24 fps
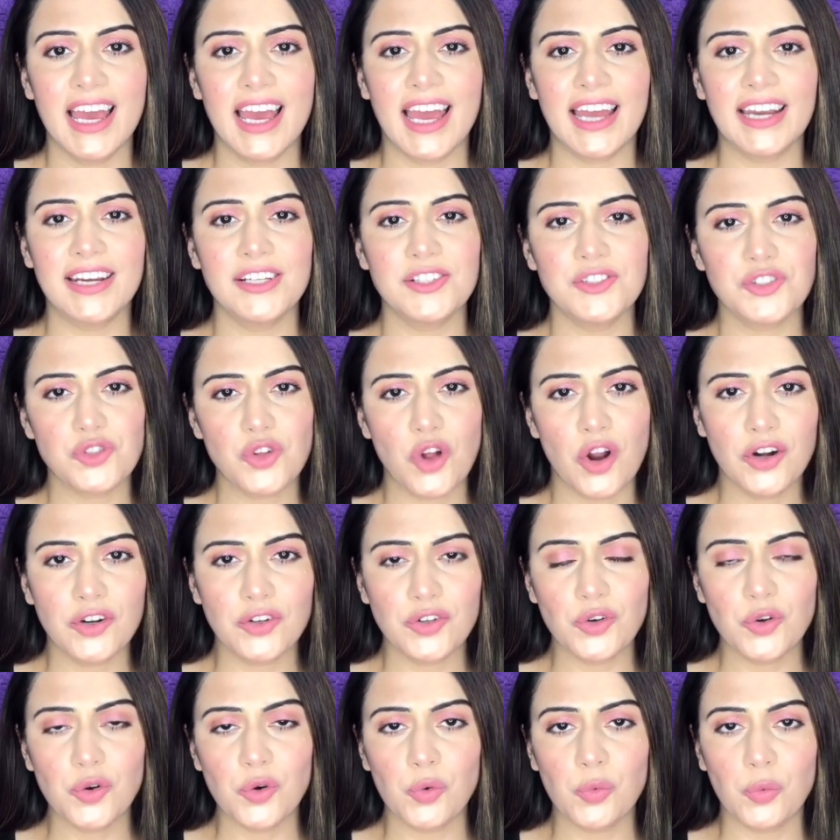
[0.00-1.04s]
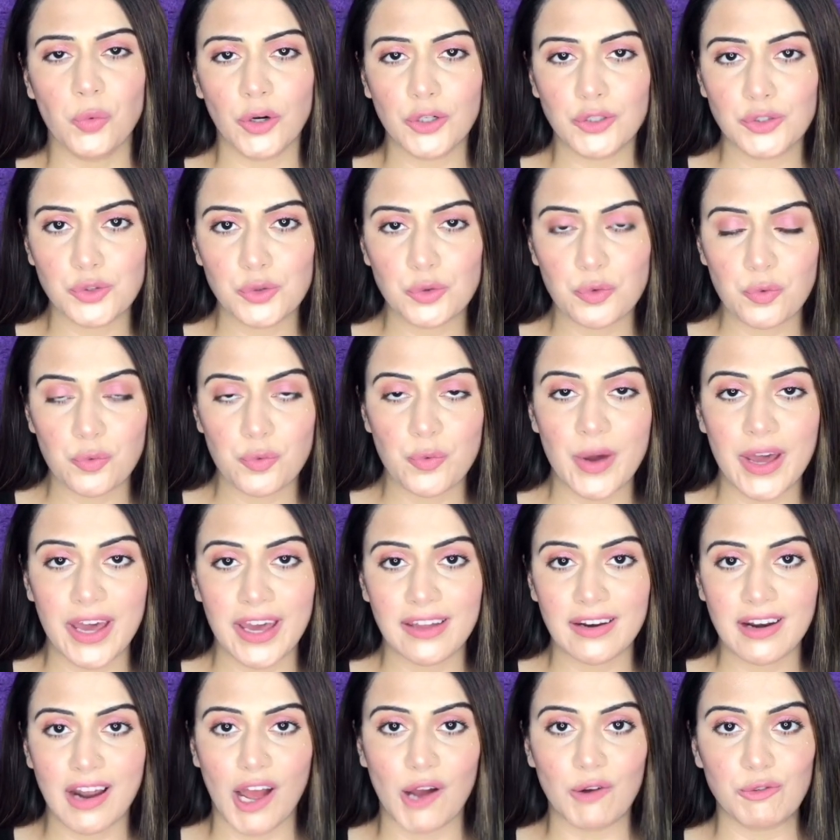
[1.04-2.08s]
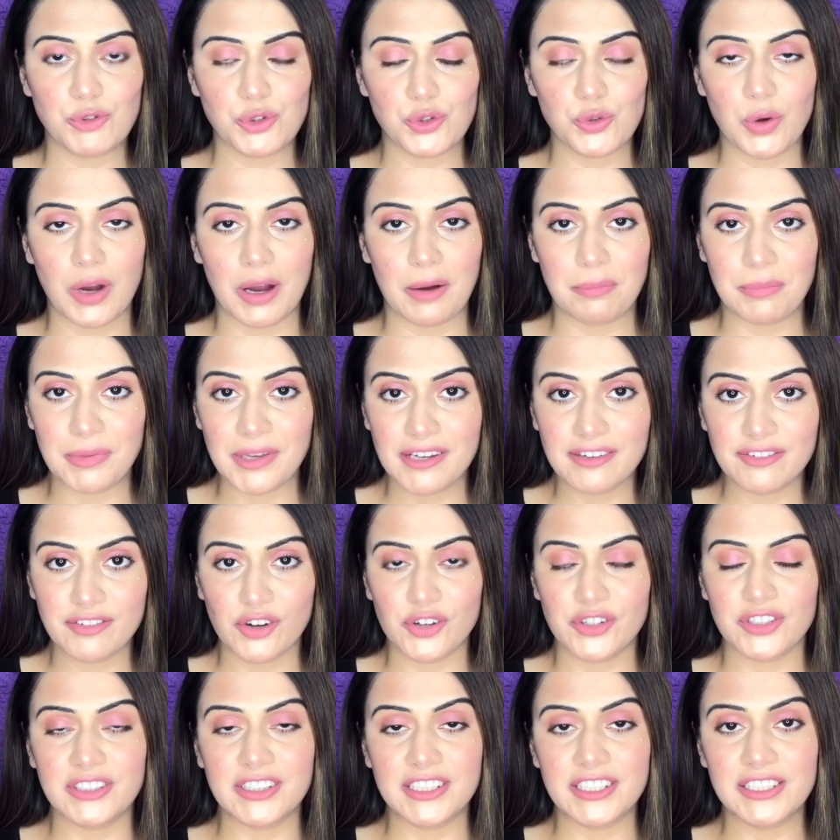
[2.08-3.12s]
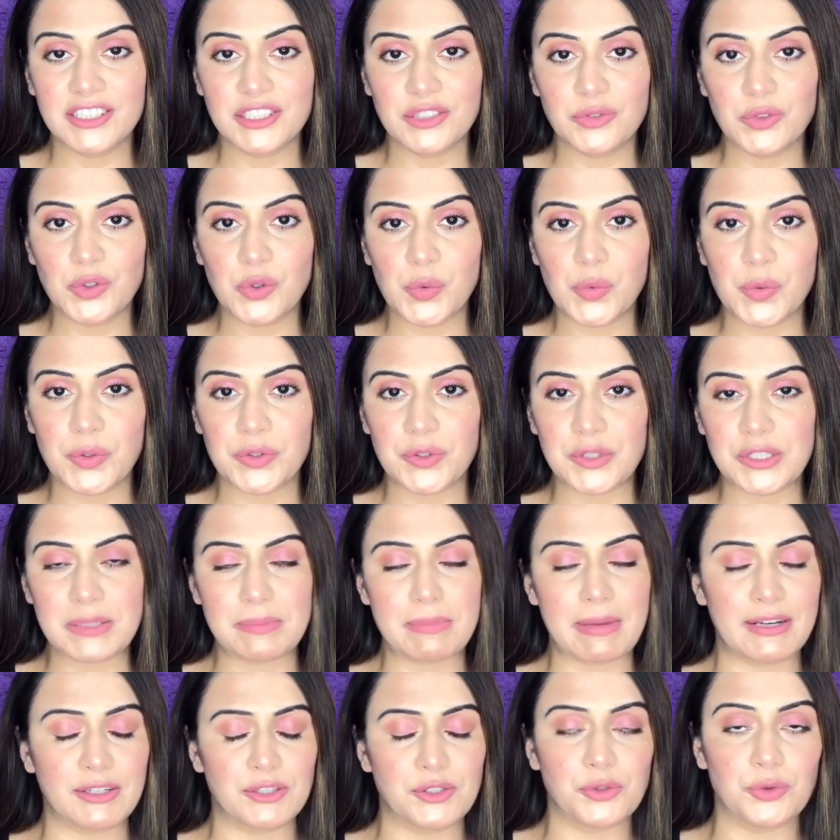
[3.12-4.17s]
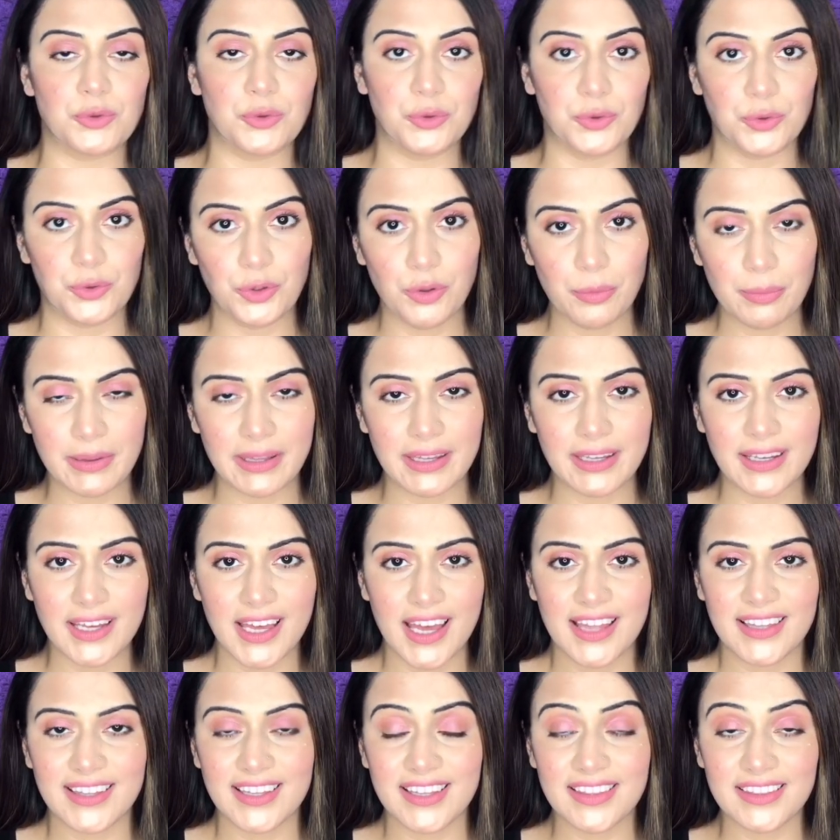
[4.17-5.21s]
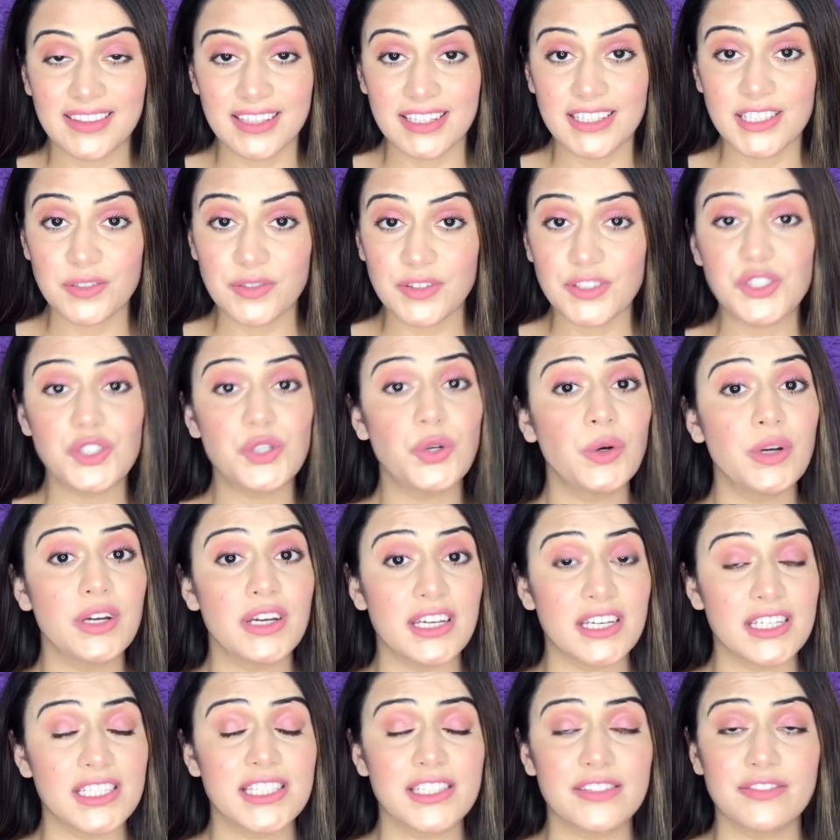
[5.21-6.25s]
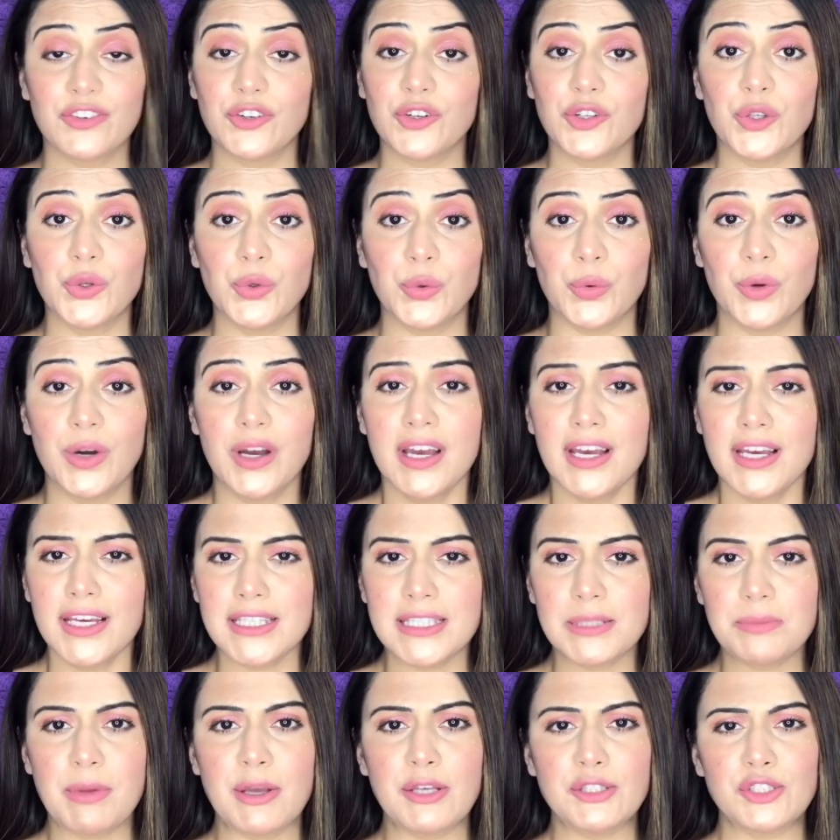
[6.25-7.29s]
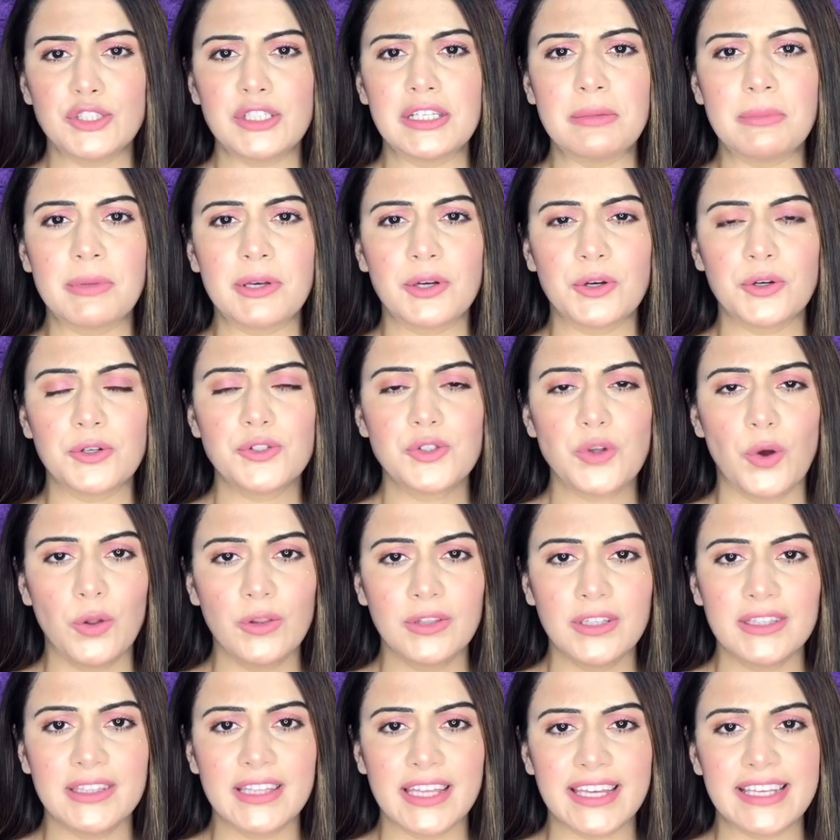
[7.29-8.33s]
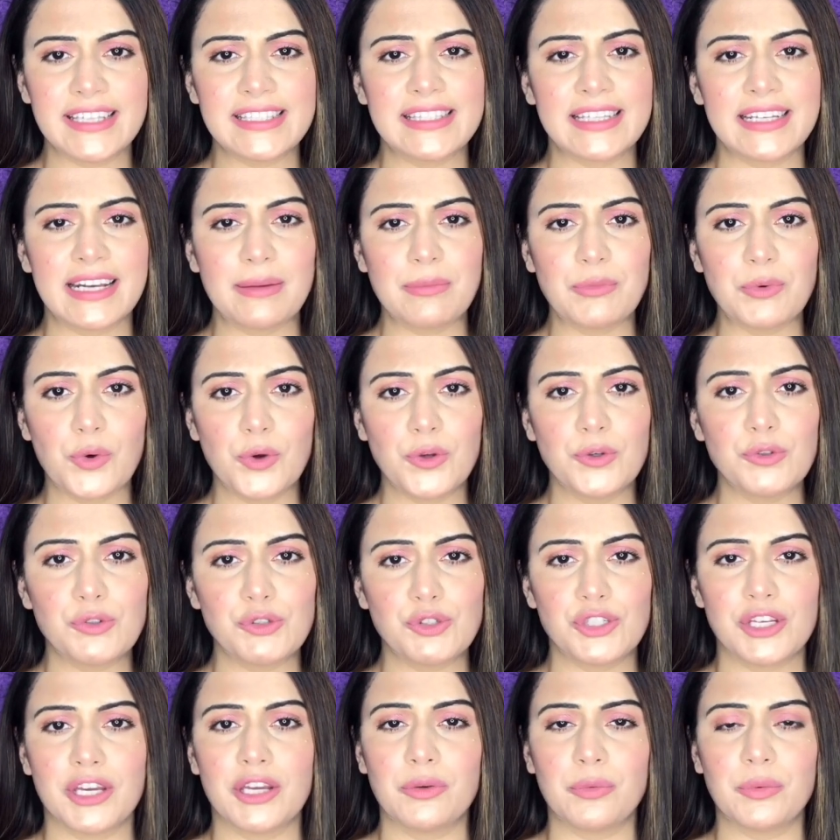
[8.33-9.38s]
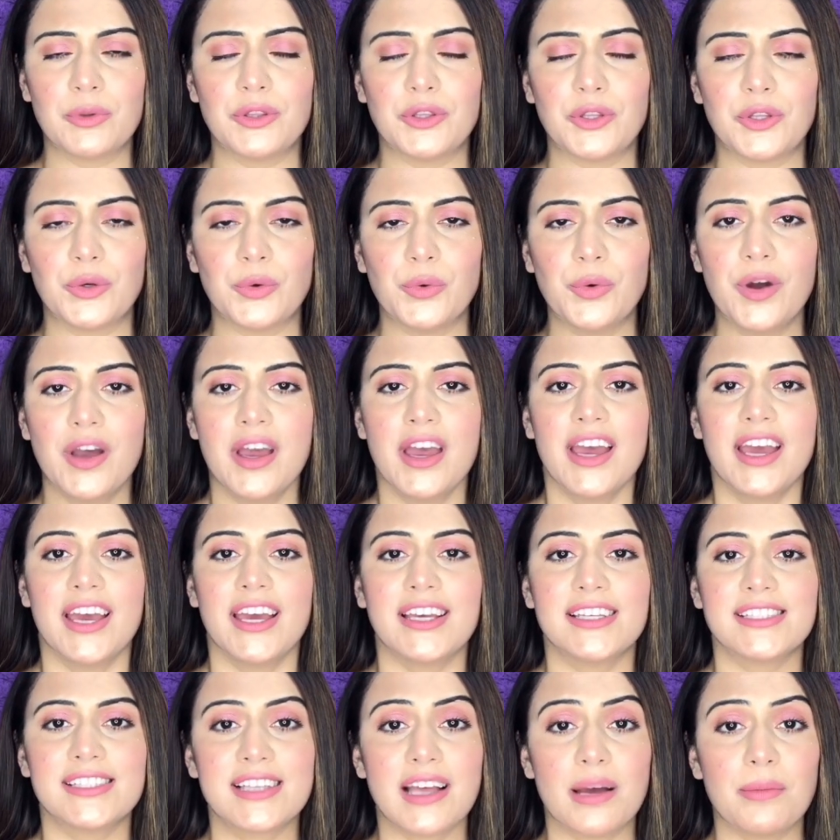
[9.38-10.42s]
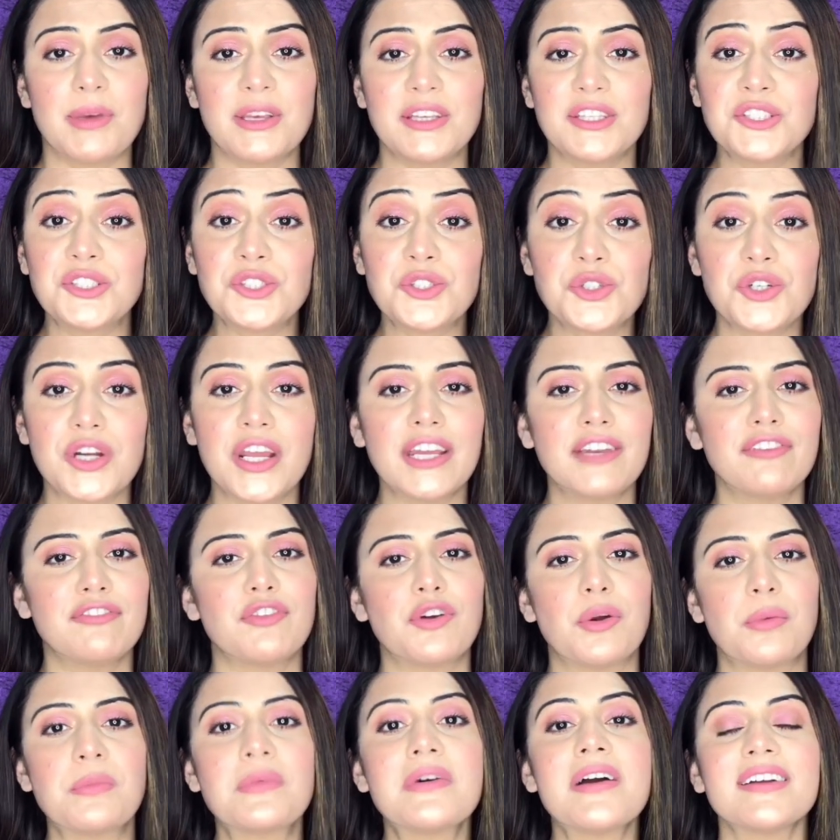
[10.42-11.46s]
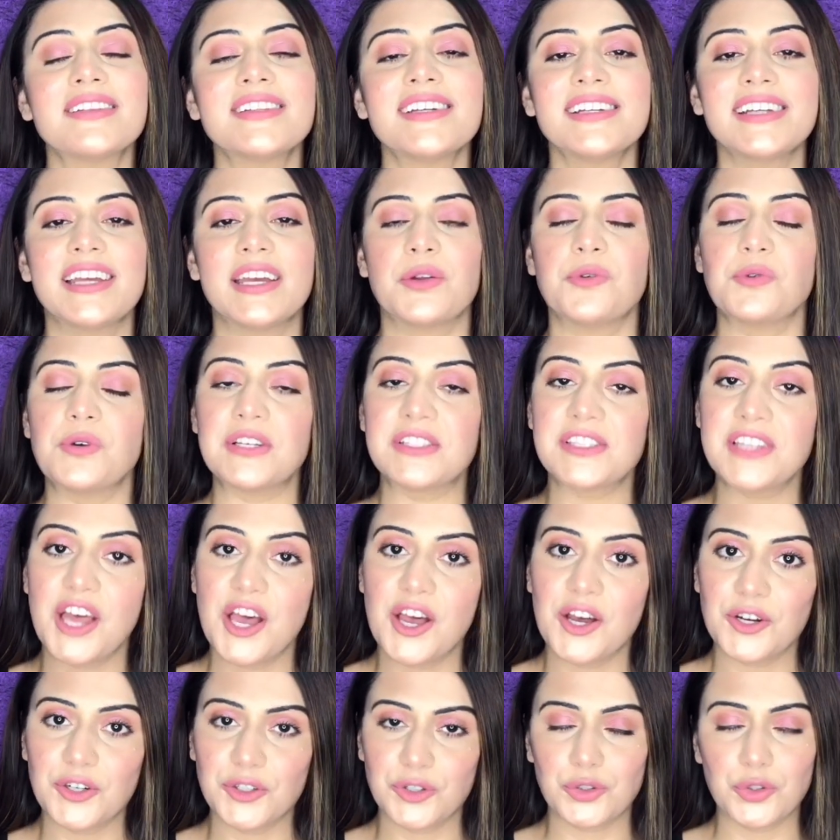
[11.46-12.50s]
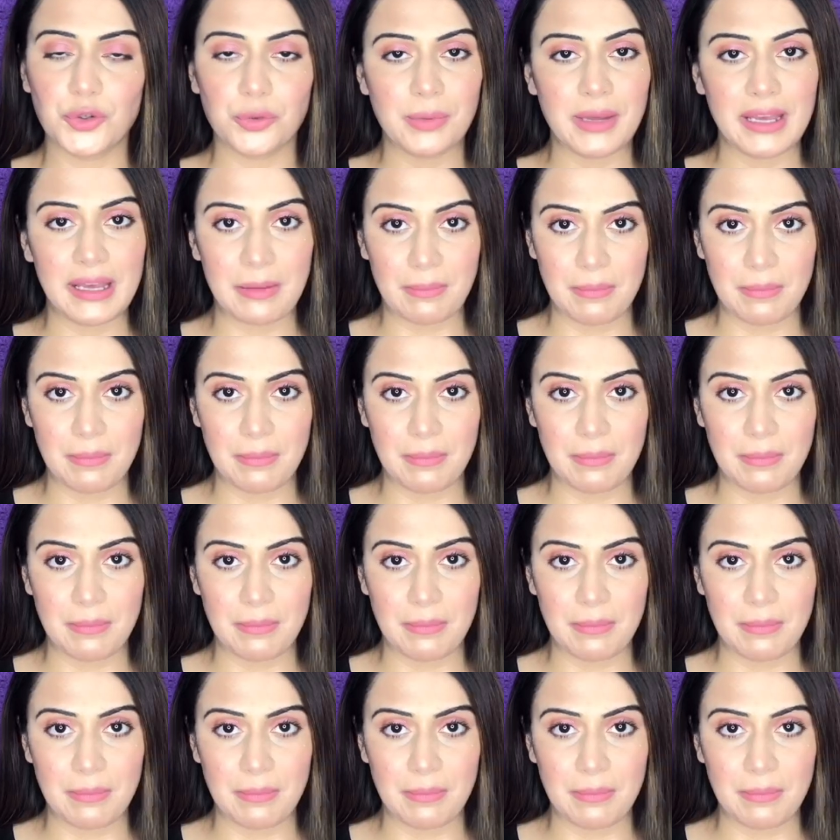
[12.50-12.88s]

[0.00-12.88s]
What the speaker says: and does not know what to wear, how to appear for an interview with respect to grooming, then this video is for you. Especially because all the things that I'm going to share with you is coming straight from Qatar Airways grooming